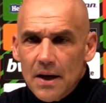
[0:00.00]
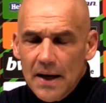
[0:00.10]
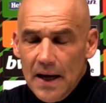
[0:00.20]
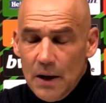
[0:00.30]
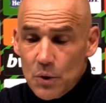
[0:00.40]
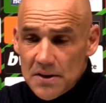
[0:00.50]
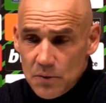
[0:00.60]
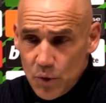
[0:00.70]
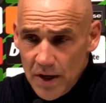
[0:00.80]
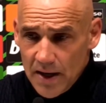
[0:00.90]
Yeah, I was uh,
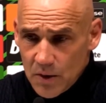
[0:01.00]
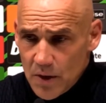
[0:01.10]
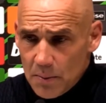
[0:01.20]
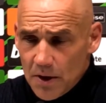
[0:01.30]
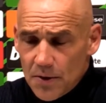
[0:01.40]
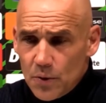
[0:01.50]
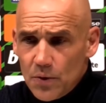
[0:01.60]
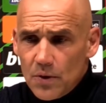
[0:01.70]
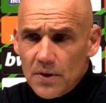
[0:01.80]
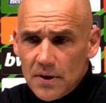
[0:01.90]
really angry about the
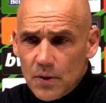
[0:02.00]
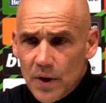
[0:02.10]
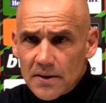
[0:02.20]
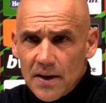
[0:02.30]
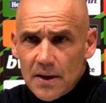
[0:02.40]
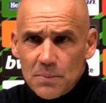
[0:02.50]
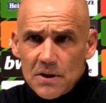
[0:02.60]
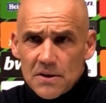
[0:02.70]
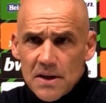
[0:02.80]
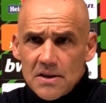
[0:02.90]
red card
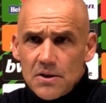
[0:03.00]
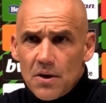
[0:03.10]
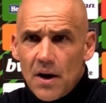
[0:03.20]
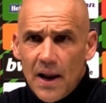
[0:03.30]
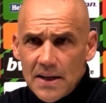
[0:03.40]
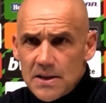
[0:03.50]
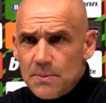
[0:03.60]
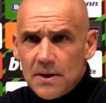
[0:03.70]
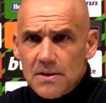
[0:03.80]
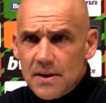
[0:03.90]
because I saw the
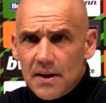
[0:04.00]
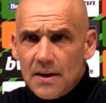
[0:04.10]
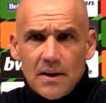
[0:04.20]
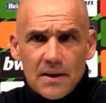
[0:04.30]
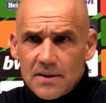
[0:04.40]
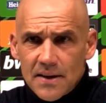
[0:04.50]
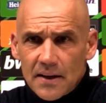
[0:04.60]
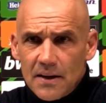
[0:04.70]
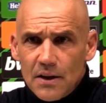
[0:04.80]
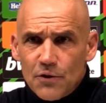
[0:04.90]
linesman standing
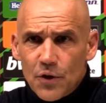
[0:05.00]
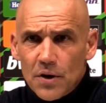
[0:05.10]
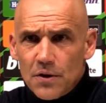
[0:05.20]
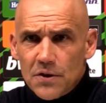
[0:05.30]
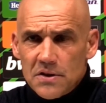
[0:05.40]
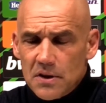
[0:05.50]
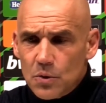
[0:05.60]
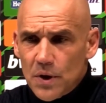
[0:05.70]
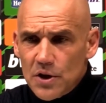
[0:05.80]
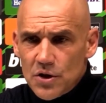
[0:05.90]
exactly in front of the
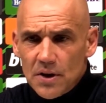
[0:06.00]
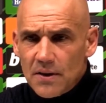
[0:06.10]
situation,